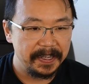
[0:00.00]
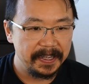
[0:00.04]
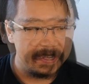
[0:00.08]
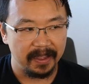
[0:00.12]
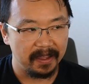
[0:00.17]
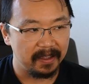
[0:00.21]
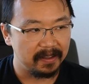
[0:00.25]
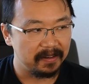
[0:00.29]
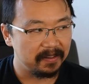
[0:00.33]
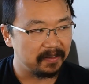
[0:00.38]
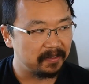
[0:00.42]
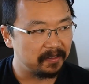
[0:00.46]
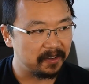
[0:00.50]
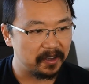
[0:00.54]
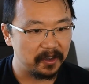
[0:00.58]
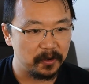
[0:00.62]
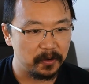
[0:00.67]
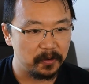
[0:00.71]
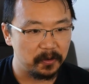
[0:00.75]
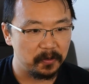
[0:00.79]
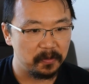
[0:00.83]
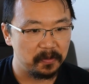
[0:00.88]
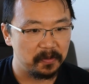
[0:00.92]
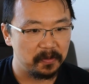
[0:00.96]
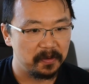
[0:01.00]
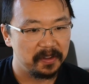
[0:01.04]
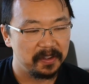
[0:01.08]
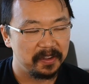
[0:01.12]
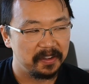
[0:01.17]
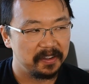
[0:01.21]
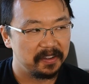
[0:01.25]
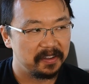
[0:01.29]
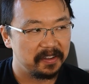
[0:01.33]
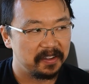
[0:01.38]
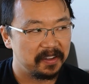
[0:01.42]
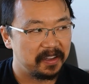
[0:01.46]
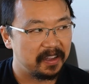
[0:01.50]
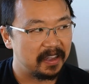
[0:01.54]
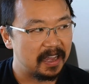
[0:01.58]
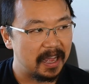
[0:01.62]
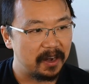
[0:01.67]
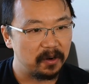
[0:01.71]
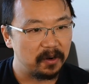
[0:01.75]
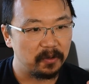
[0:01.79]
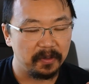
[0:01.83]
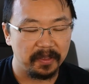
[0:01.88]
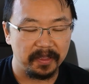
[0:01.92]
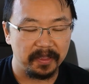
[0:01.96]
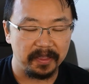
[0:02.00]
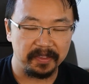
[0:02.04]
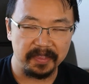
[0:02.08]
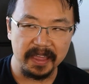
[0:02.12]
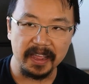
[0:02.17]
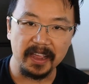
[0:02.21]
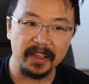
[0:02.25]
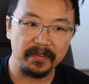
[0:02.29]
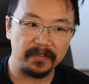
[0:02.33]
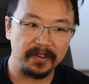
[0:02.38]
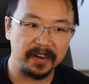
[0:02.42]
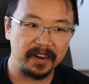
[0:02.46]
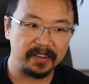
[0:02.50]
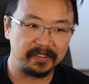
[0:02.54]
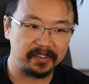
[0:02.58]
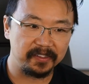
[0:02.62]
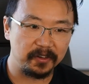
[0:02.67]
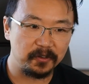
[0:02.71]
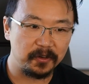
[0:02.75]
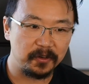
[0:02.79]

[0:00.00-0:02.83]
And so I don't think of it as a